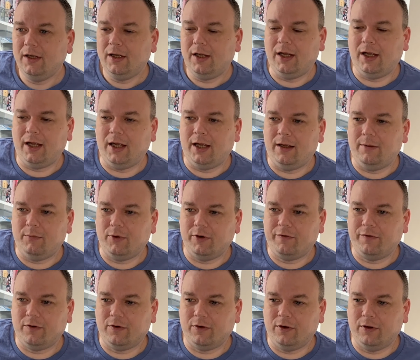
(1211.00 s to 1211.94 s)
But
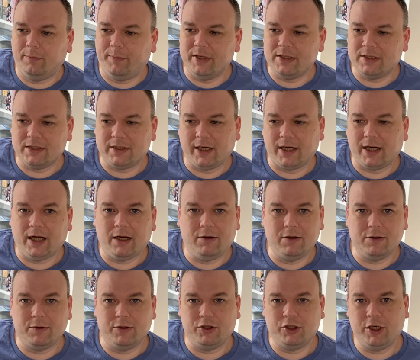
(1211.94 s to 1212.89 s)
for a business like
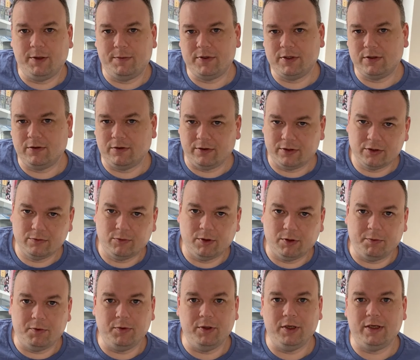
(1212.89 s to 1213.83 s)
ours, which ships somewhere
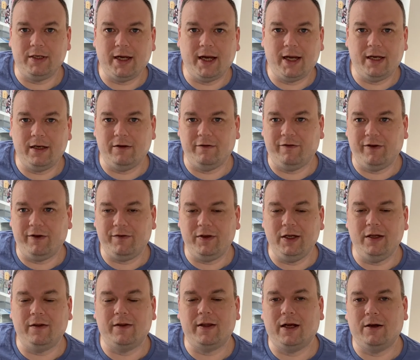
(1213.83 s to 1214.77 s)
between 10 and
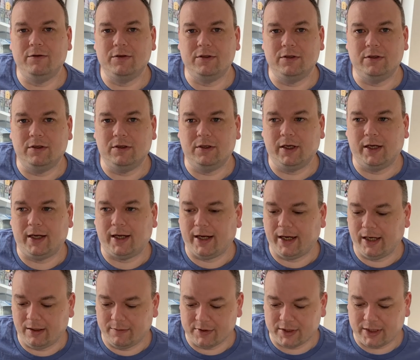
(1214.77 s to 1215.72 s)
15,000
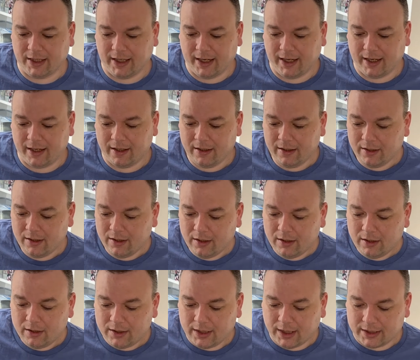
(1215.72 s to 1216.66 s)
items a year,
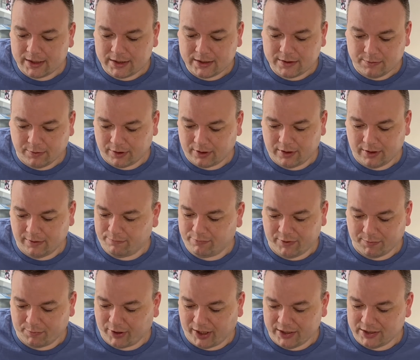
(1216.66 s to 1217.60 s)
that's what the
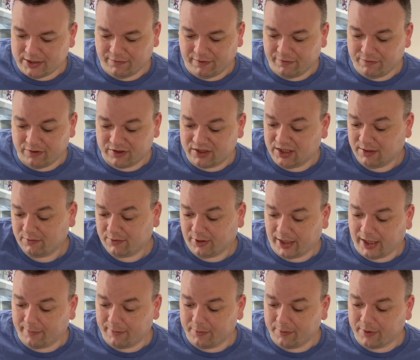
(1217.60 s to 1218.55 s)
price they've given us. And I'm quite
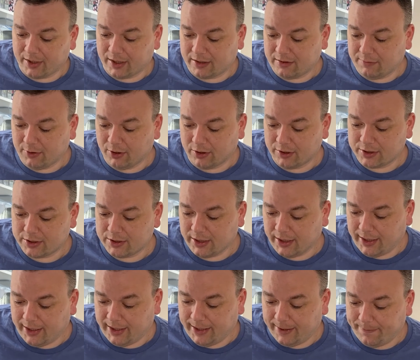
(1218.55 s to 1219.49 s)
happy with that, to be honest.
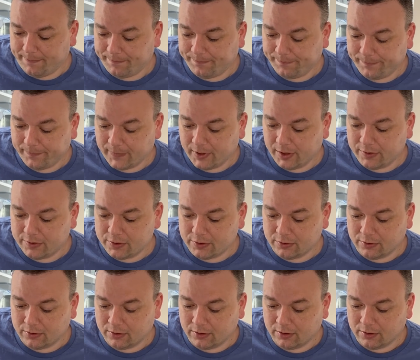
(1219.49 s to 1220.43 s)

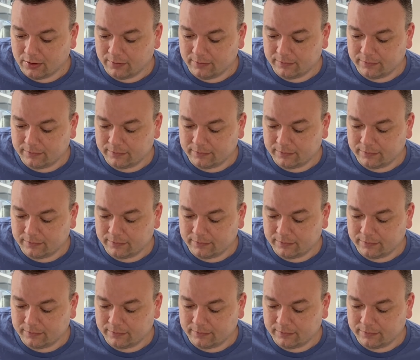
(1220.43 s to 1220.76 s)
So